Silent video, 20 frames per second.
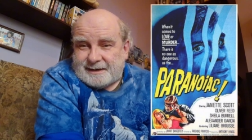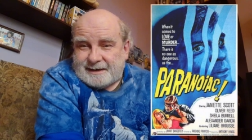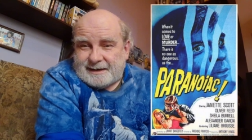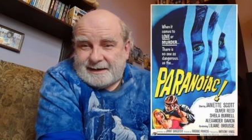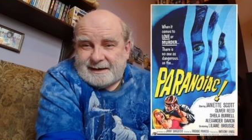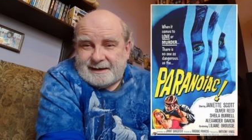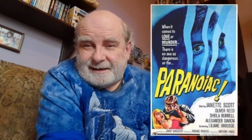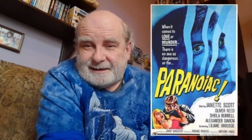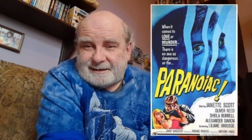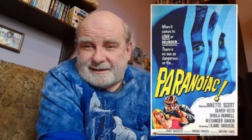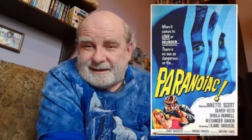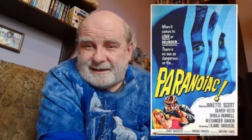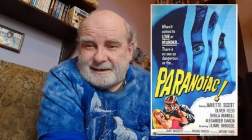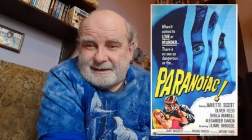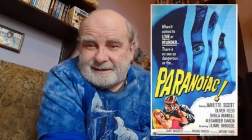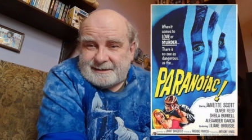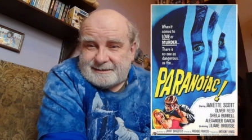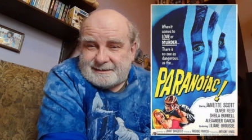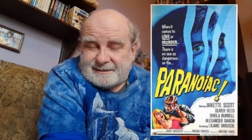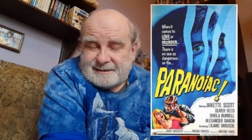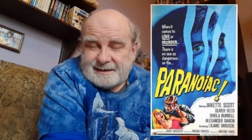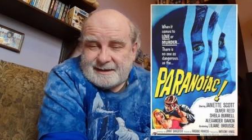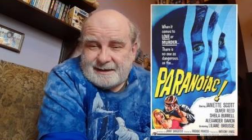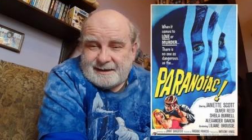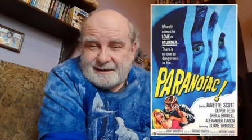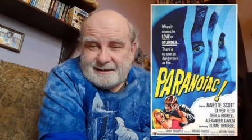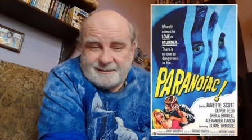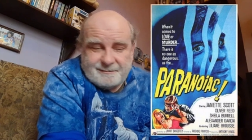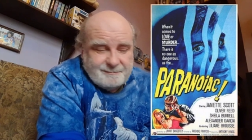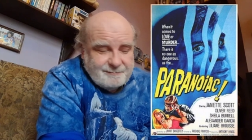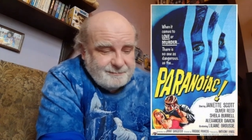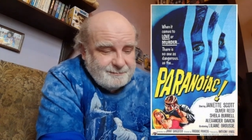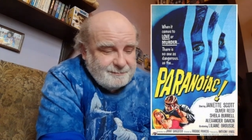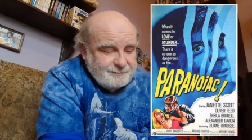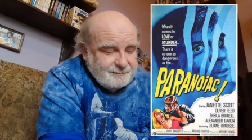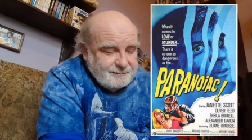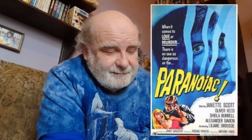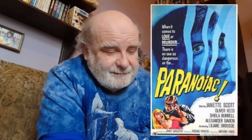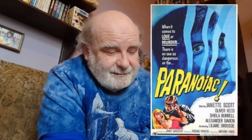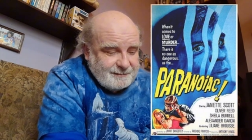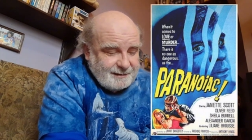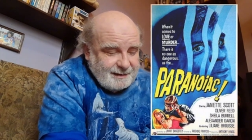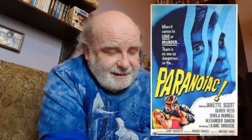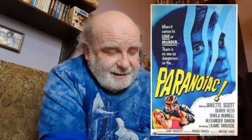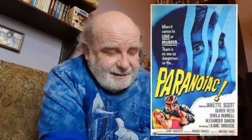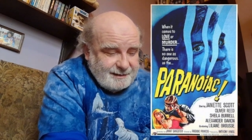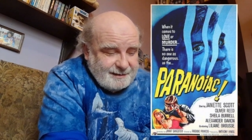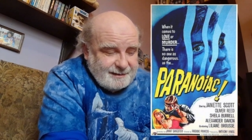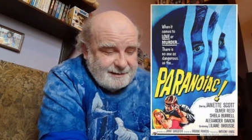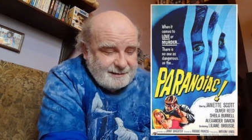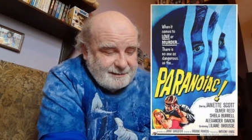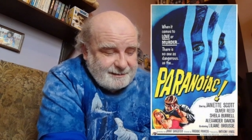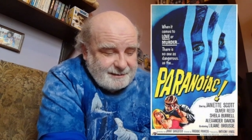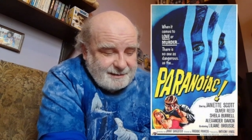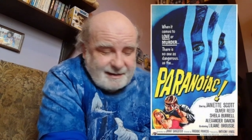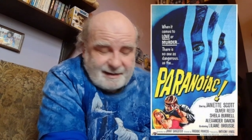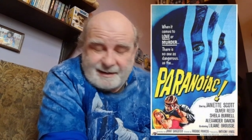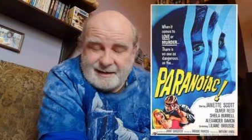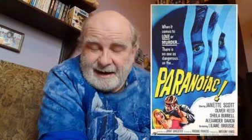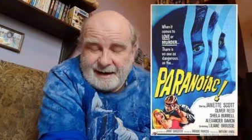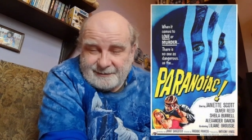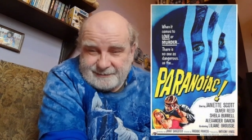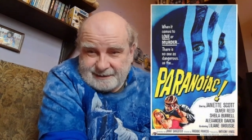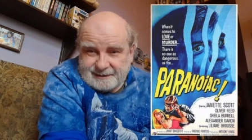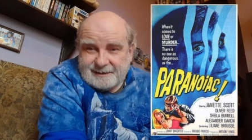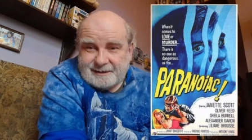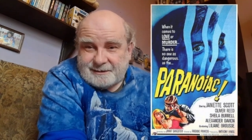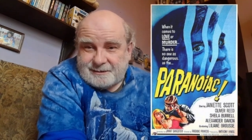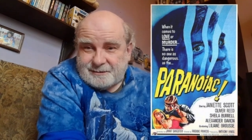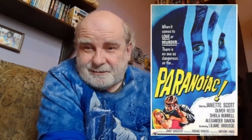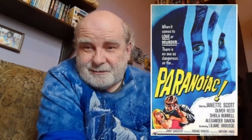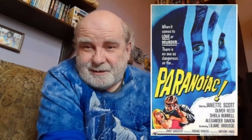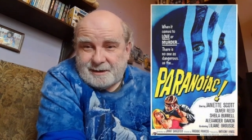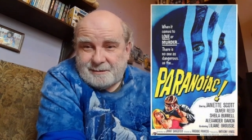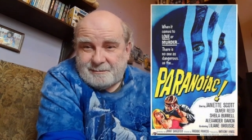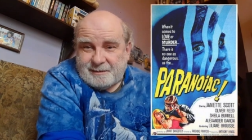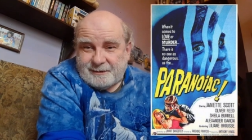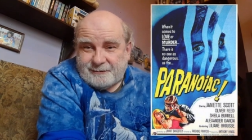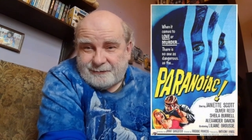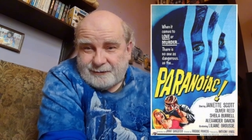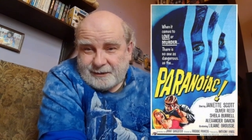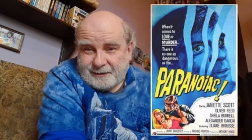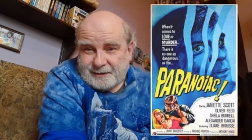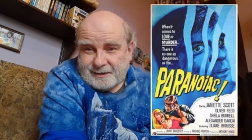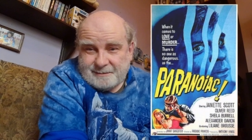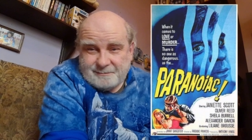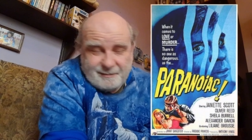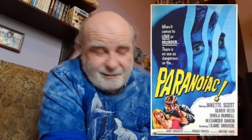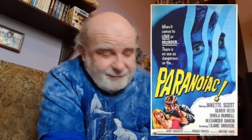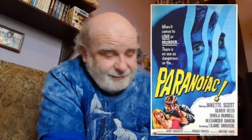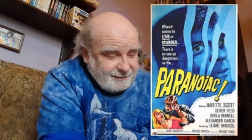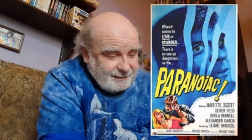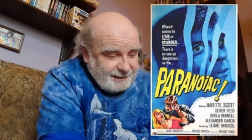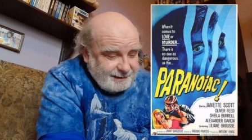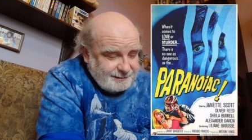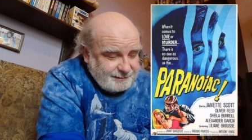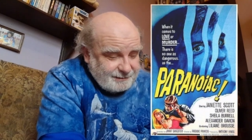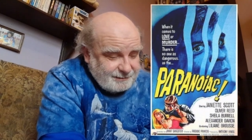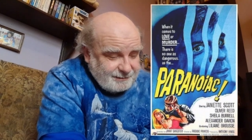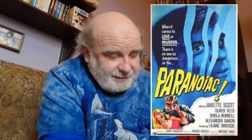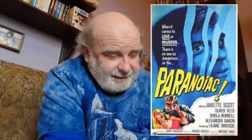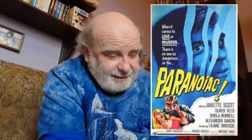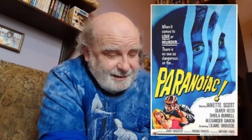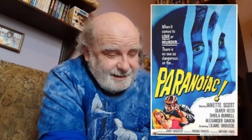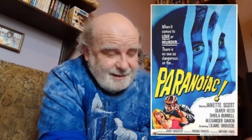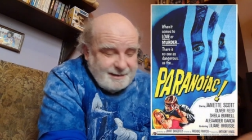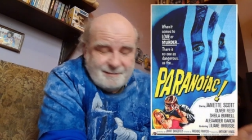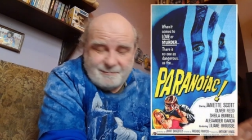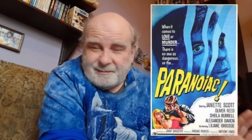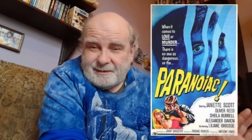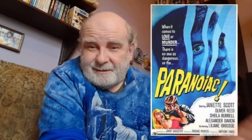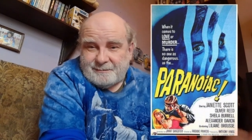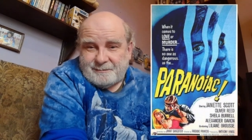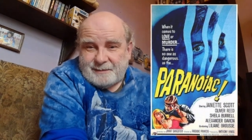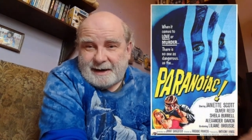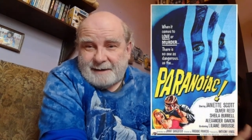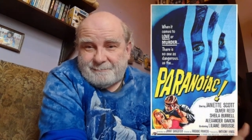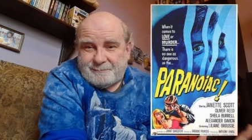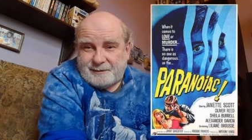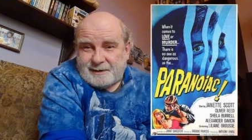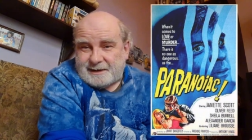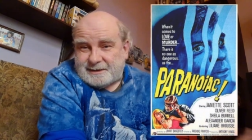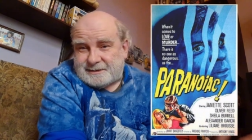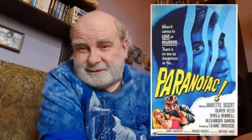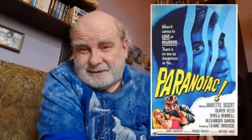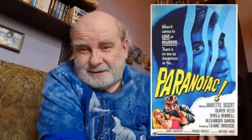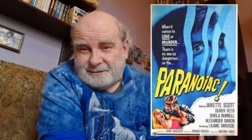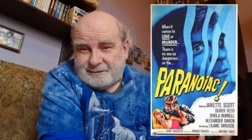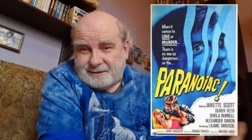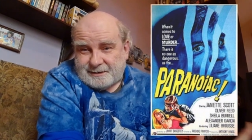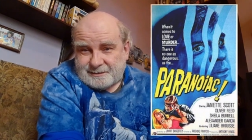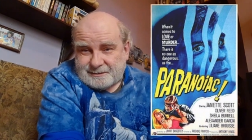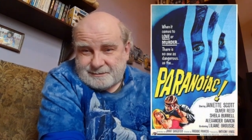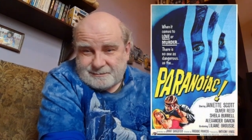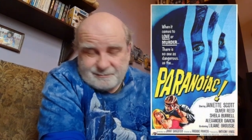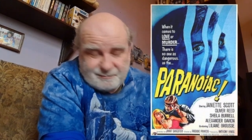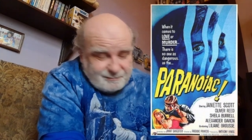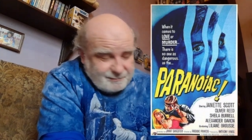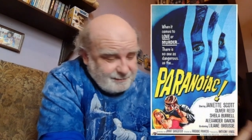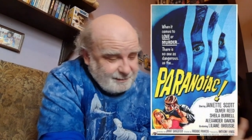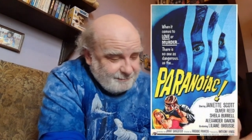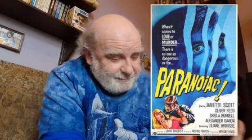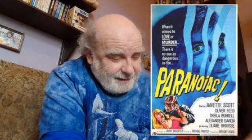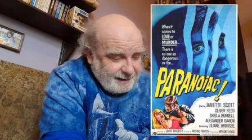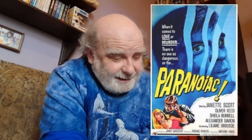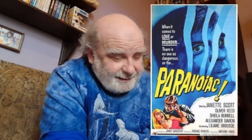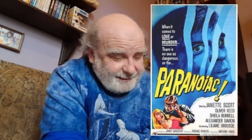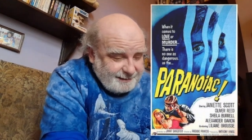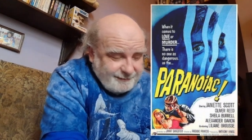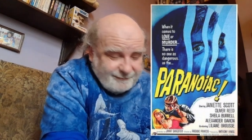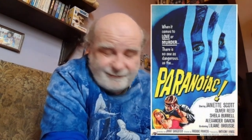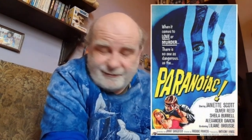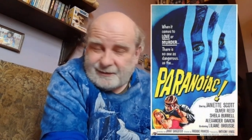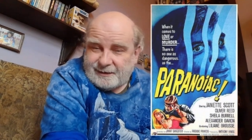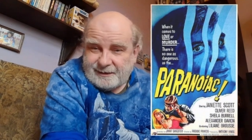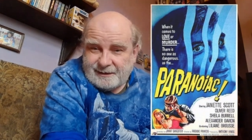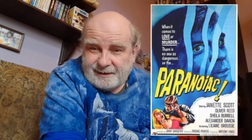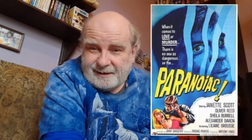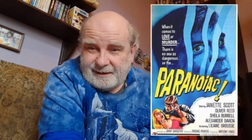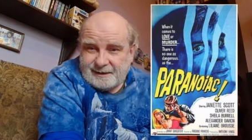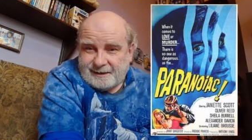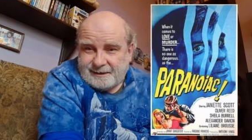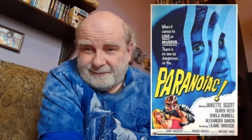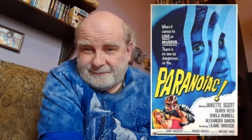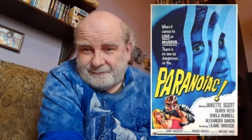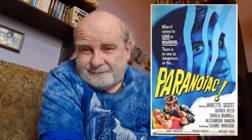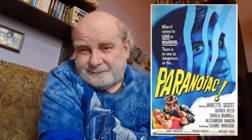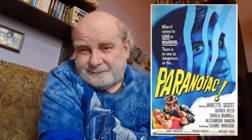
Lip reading: It is. I think it could well be before they moved to Elstree. But yeah, Bray Studios is amazing for